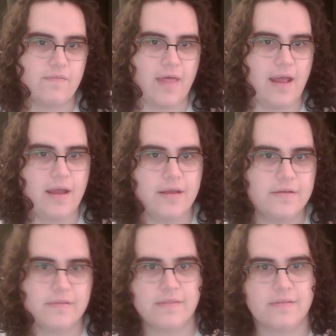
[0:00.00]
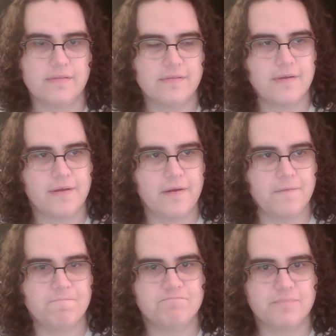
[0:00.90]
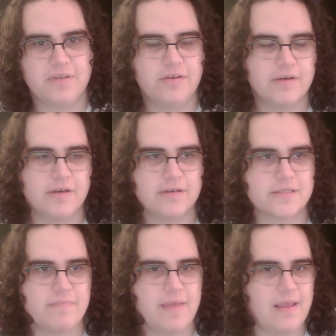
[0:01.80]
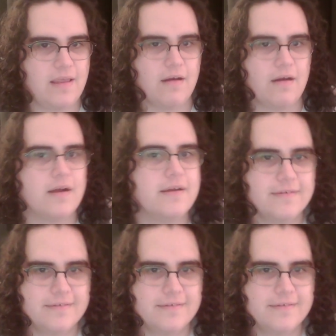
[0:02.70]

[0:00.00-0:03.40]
that. Cute girls making art.